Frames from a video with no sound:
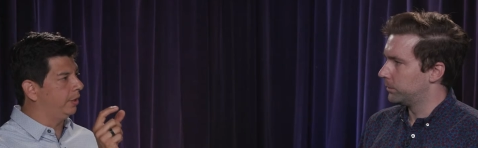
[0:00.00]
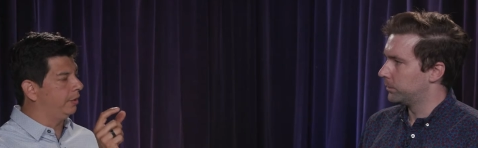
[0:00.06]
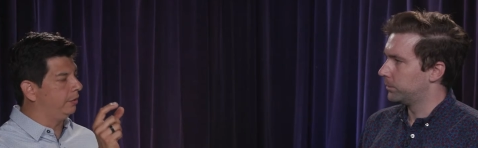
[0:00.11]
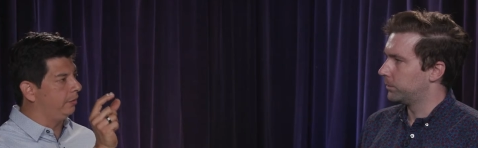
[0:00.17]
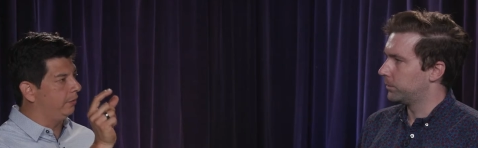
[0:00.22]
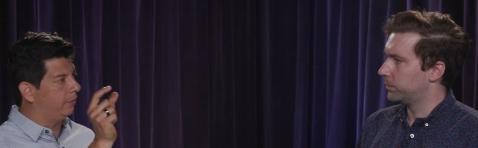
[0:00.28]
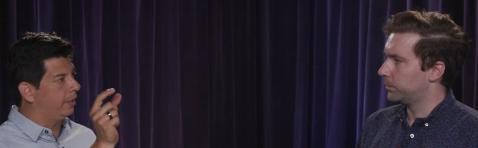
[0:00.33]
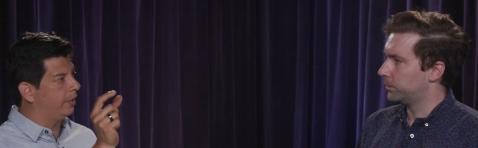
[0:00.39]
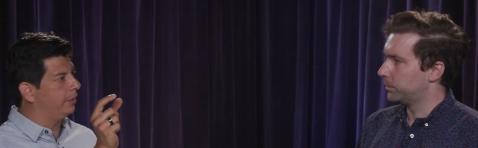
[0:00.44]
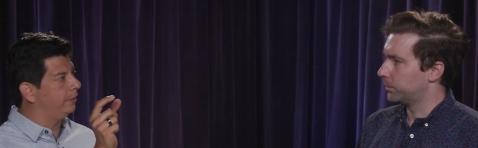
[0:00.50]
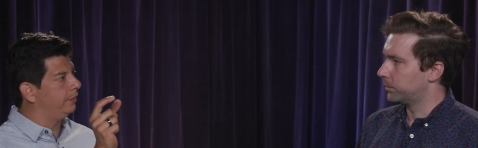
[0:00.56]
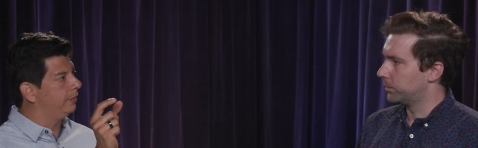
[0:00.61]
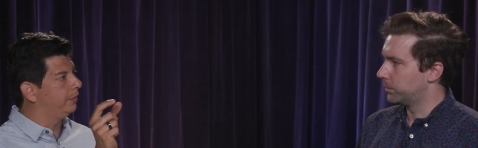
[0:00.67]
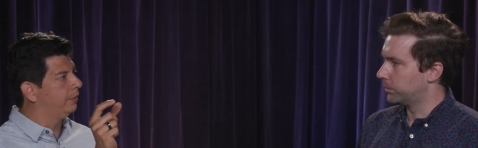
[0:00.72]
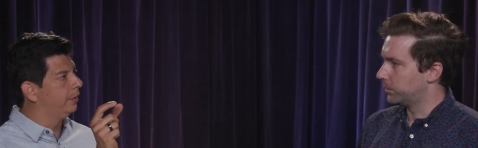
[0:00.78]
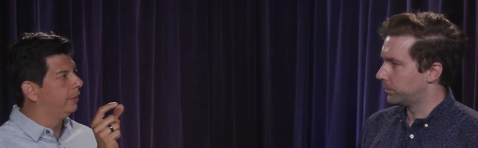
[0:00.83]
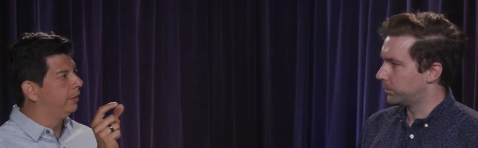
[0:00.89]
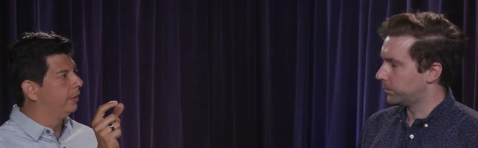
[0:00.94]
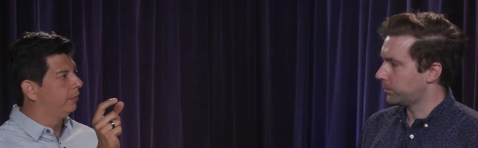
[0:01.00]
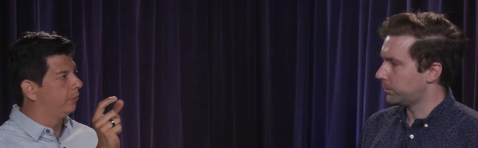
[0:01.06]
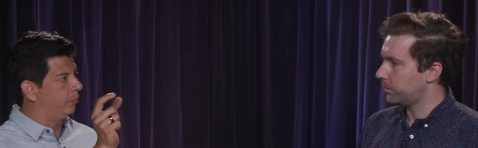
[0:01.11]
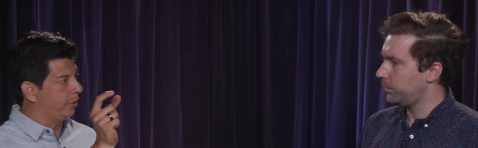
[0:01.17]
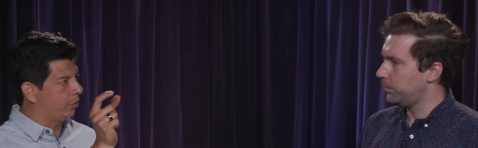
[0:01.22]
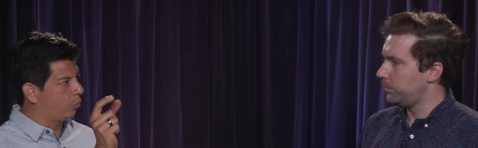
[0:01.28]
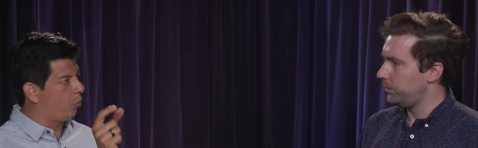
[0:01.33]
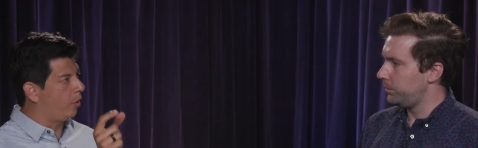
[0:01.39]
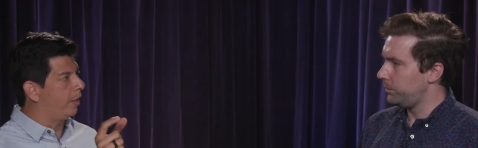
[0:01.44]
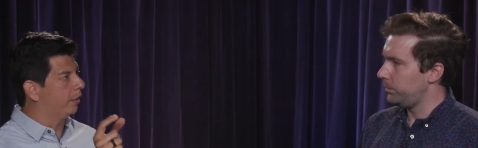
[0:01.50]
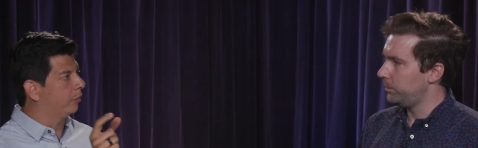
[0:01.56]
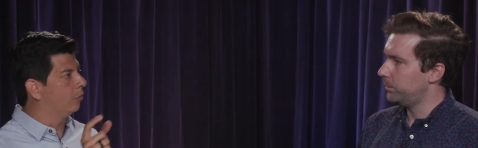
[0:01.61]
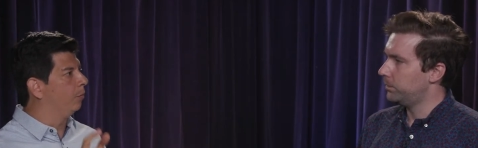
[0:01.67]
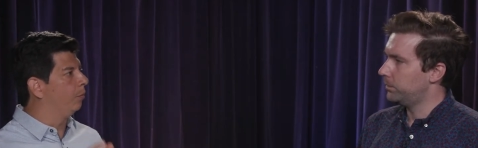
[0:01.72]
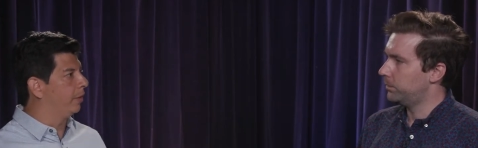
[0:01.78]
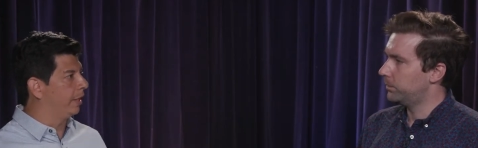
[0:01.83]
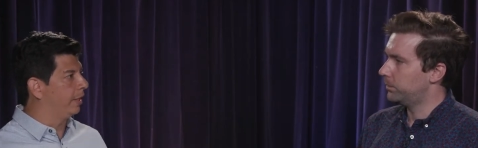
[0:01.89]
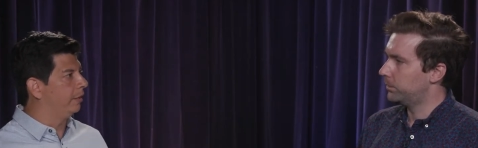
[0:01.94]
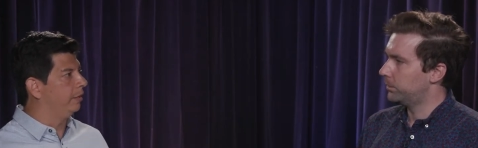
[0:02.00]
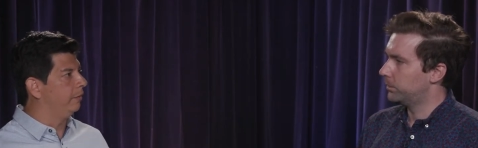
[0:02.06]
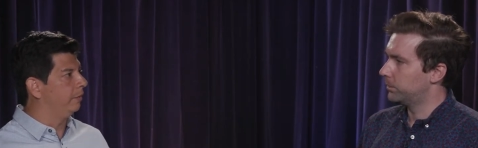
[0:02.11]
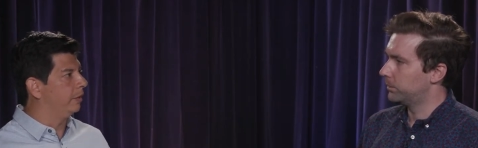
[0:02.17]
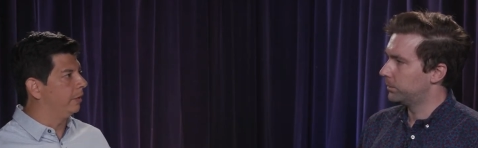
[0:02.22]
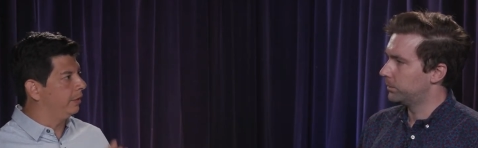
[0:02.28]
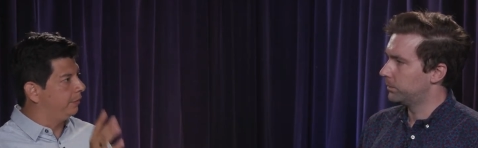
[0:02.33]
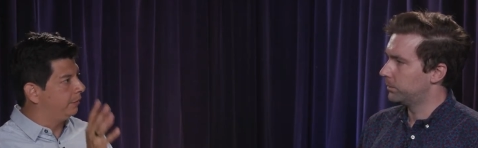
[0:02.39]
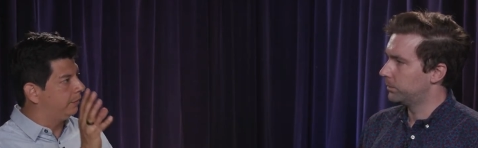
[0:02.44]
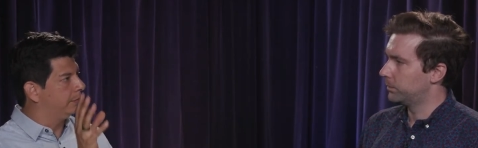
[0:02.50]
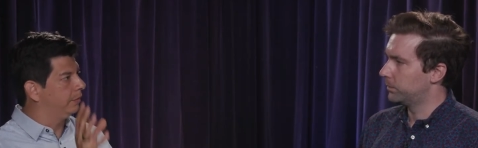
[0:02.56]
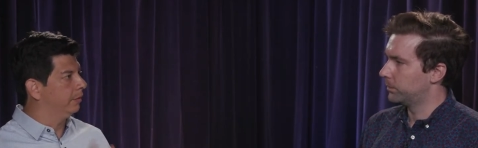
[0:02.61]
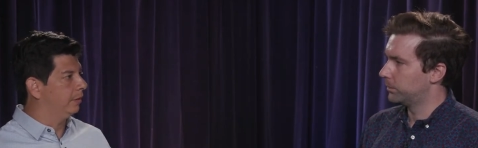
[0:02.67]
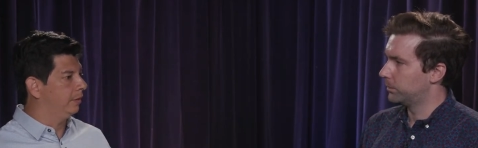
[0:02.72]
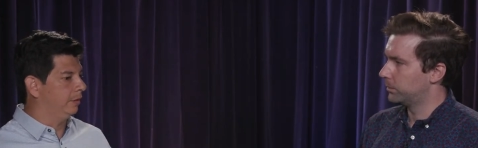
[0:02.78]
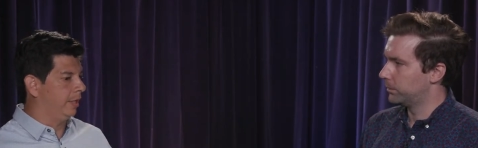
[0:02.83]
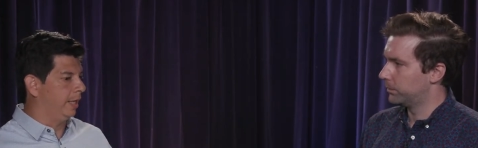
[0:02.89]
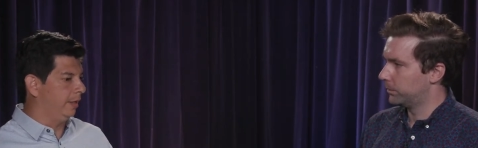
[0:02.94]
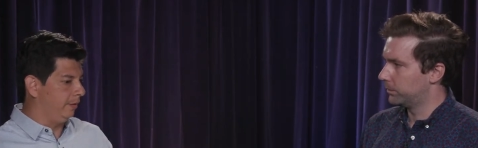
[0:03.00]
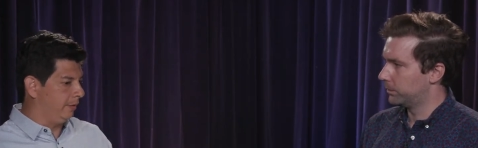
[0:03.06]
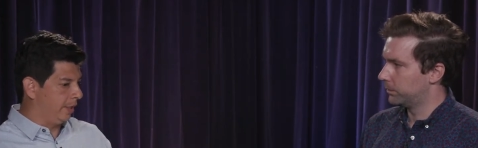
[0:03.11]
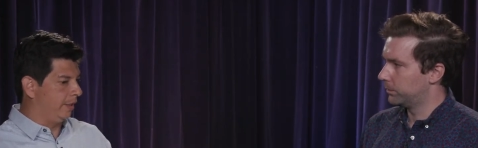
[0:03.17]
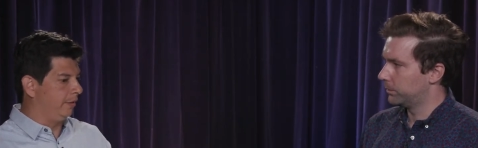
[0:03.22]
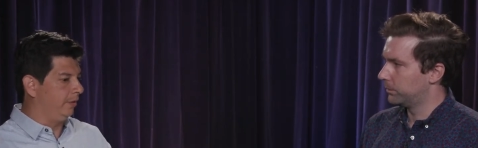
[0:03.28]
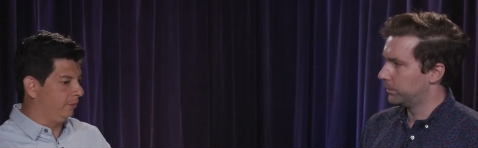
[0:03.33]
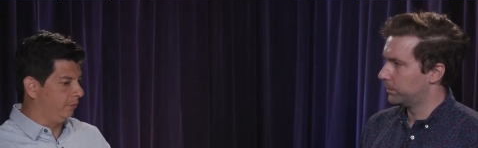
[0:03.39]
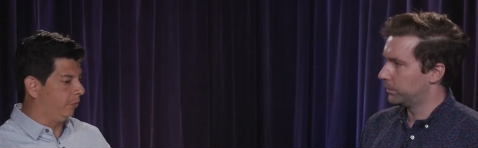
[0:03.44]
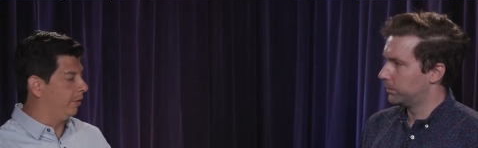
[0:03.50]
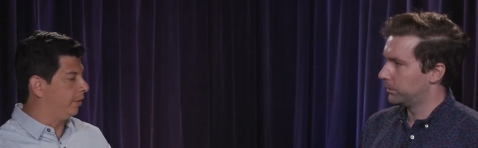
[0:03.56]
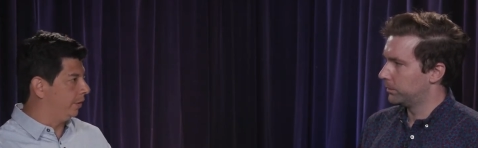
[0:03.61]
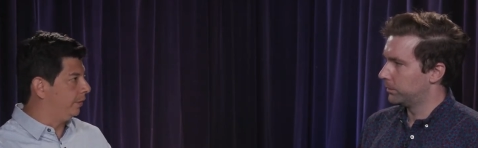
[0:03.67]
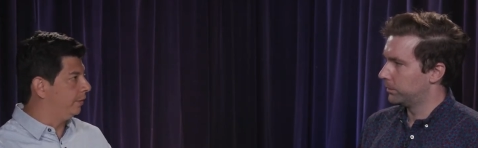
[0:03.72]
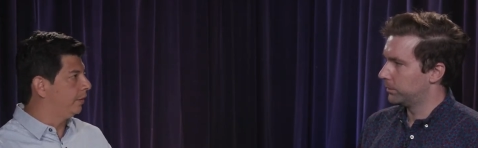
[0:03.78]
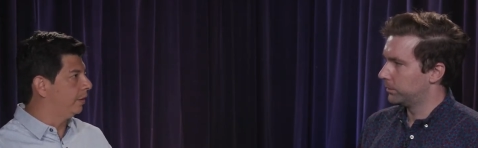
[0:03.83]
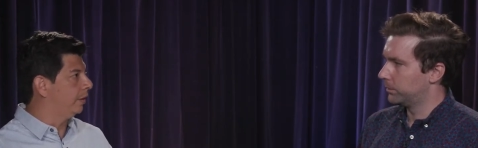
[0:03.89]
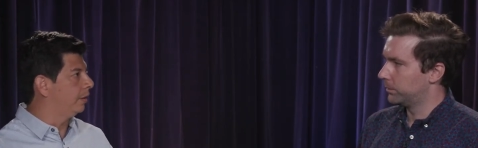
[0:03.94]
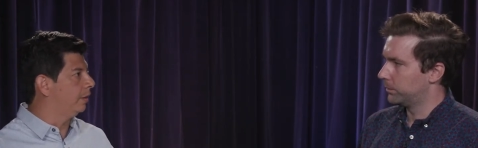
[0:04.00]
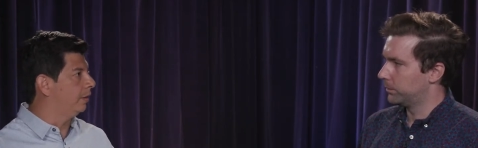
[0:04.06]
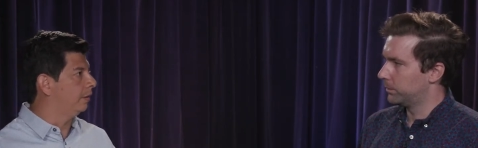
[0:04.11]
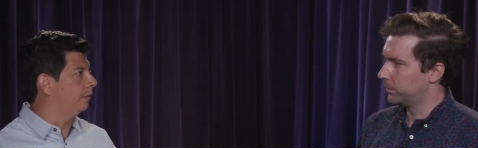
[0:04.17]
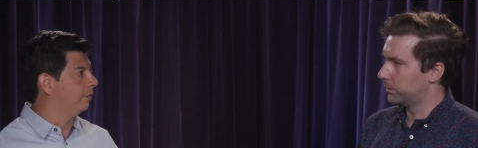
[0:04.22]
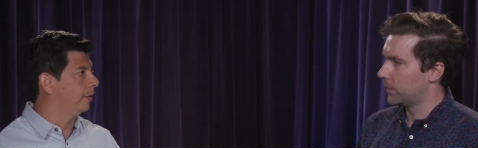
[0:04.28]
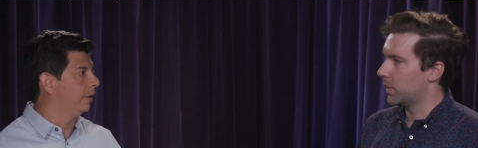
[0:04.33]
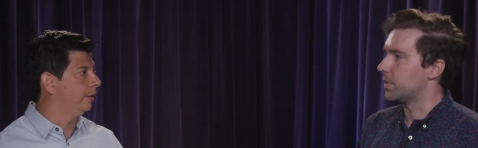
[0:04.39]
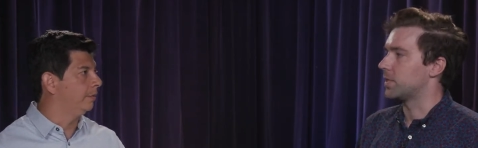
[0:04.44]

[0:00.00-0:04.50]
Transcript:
Speaker 1: say device require compliant device, that, that is where this kick in.